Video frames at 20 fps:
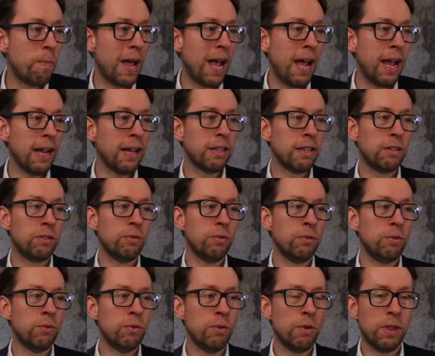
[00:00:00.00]
back
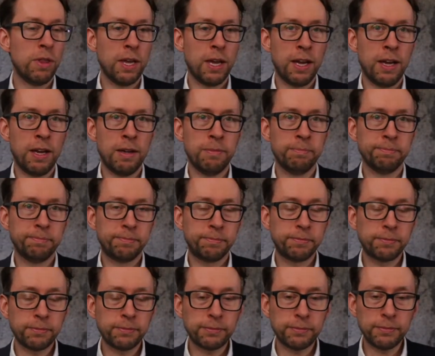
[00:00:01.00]
to the
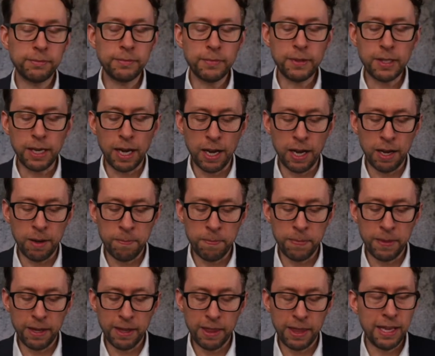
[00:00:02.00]

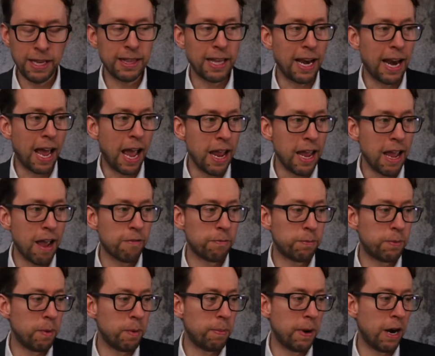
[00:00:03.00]
um, thing that I
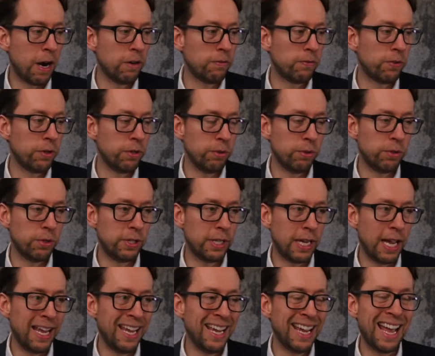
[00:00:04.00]
have prepared for you
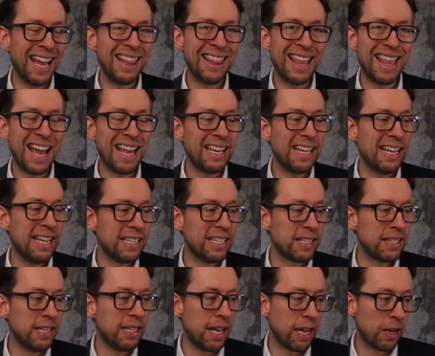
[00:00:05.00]
today, and that
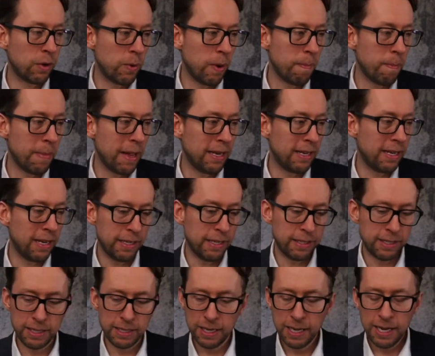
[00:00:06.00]
is the equipment
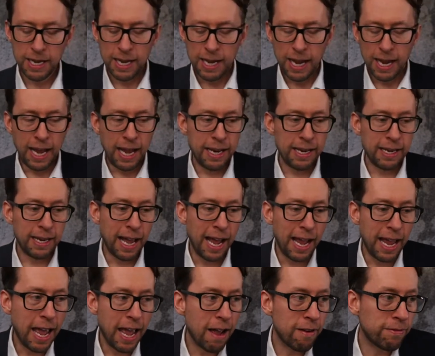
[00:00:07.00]
list. And
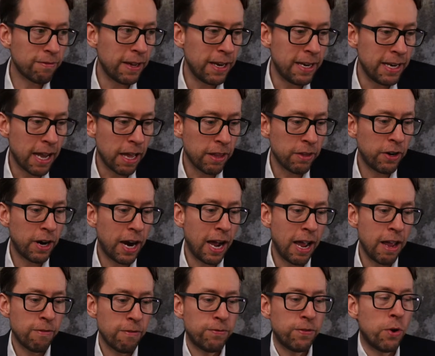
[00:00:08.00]
I have another
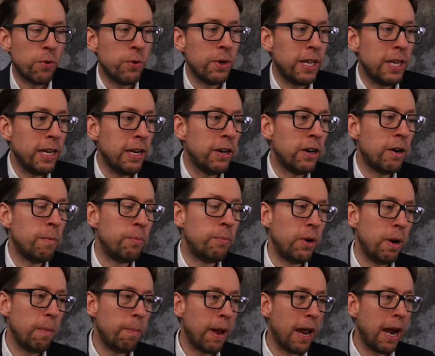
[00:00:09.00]
iPhone here
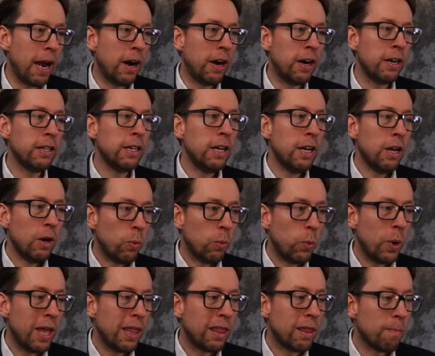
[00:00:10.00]
prepared
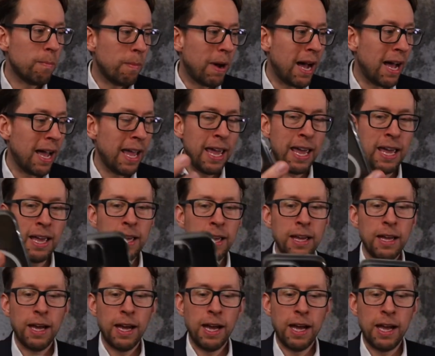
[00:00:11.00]
with my
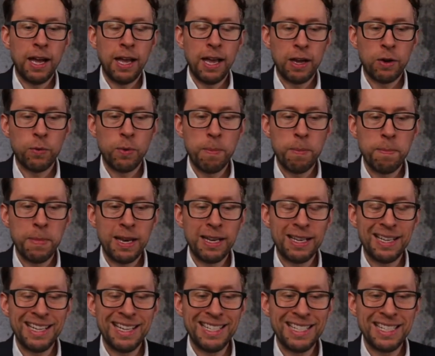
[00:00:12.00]
uh,
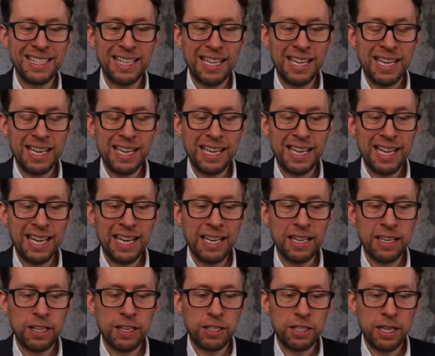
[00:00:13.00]
equipment list in
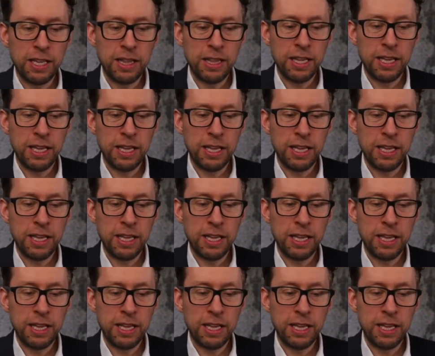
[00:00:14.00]
English in